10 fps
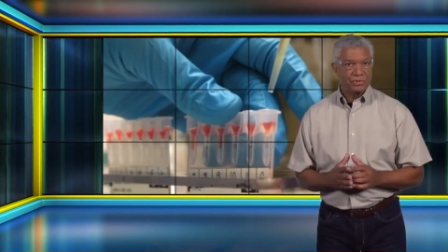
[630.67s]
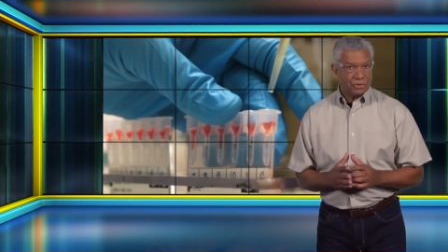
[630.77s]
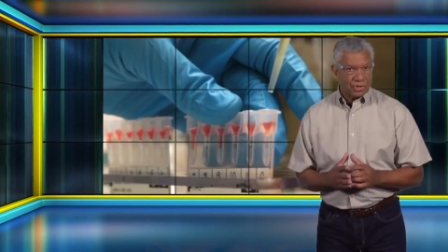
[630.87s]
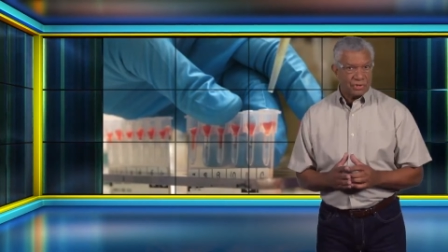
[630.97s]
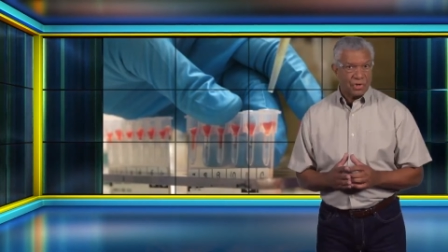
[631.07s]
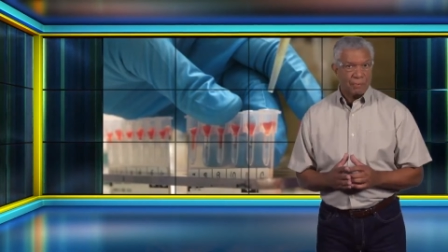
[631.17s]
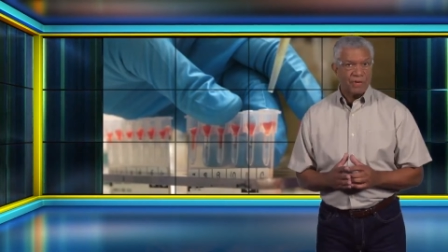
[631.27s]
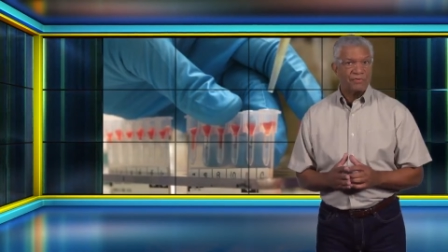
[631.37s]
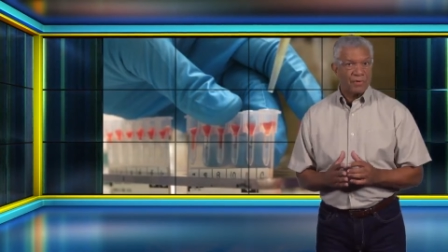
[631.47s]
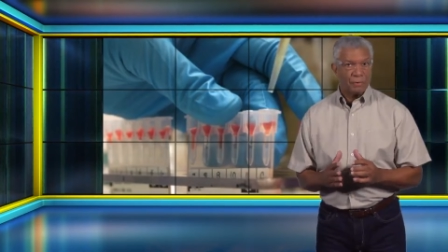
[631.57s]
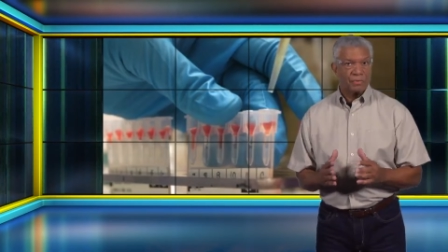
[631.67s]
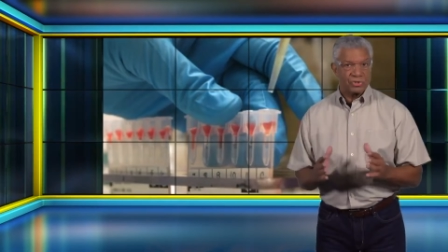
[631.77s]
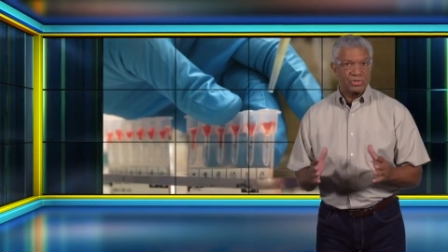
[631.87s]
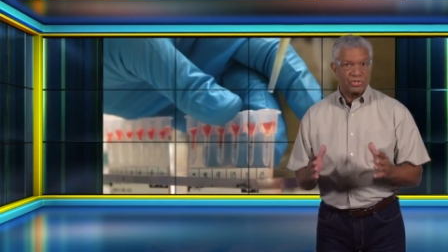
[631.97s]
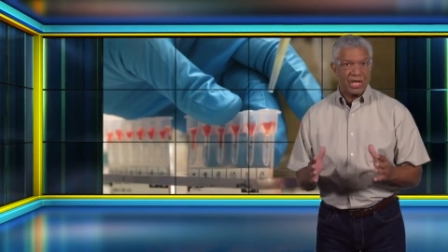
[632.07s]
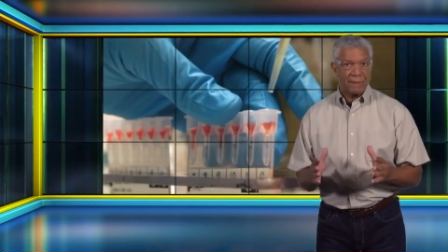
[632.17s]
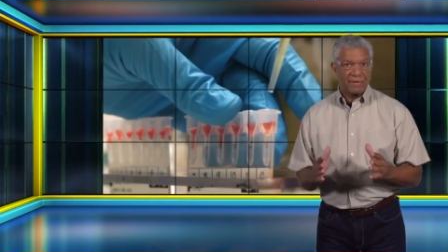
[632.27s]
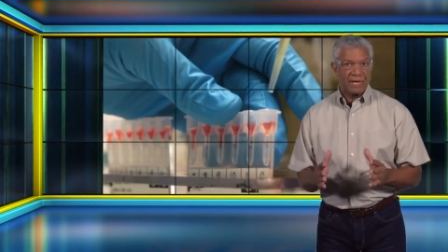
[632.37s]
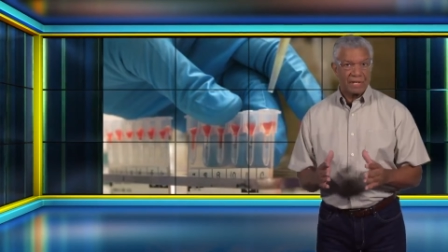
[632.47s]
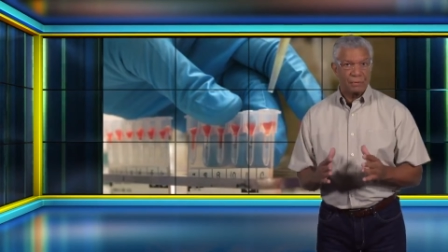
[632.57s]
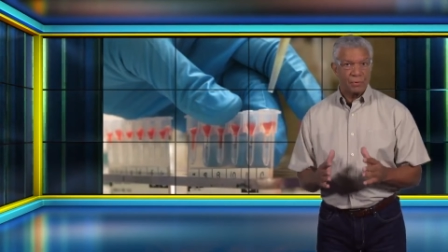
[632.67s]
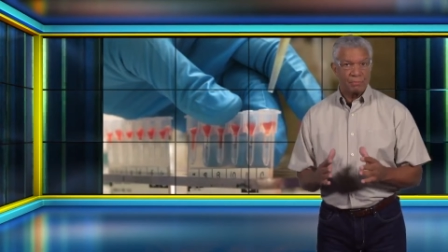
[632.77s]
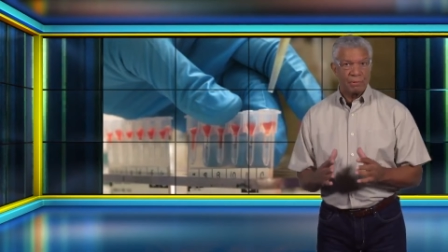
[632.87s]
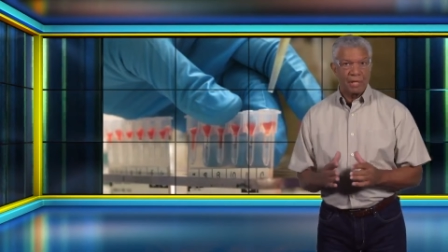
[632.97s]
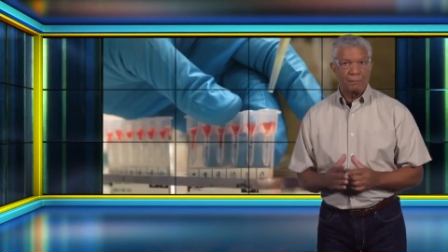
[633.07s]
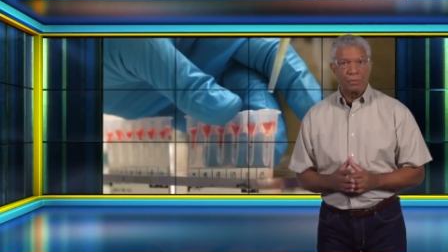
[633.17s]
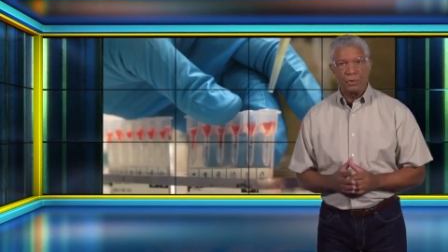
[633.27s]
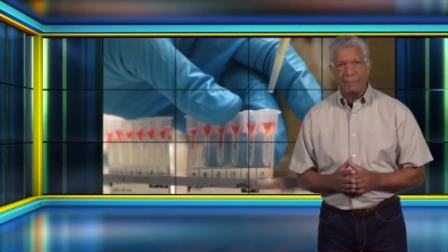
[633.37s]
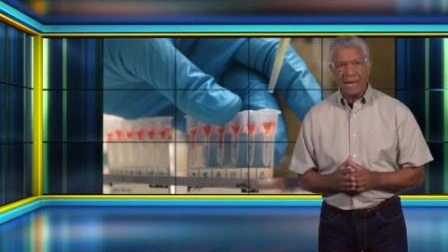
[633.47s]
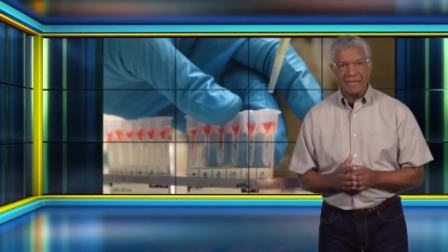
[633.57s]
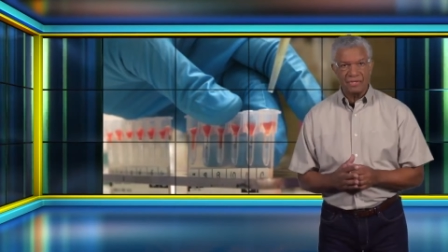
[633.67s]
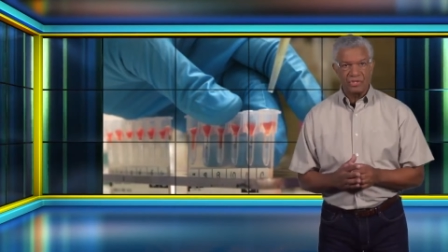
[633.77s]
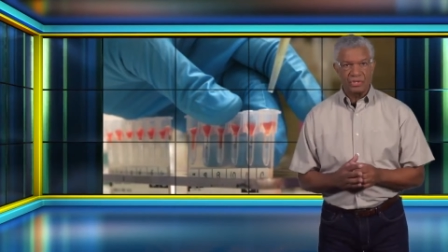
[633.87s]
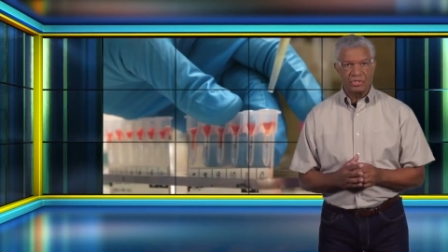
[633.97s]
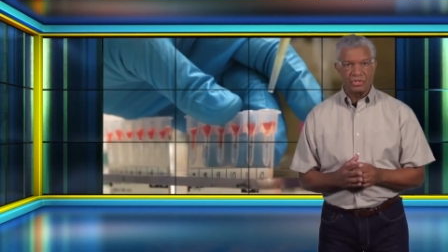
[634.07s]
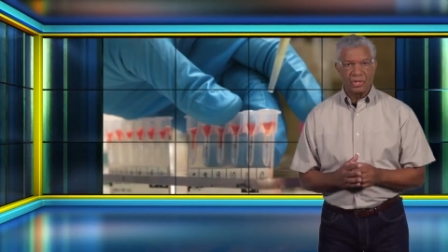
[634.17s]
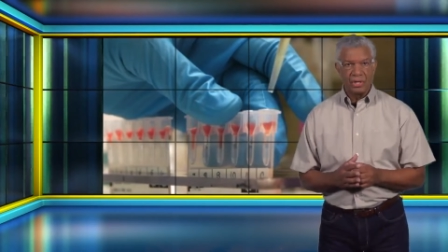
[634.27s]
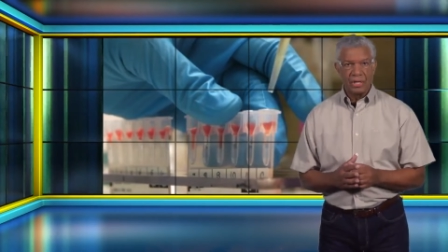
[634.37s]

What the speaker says: to determine if it was contaminated with bloodborne pathogens.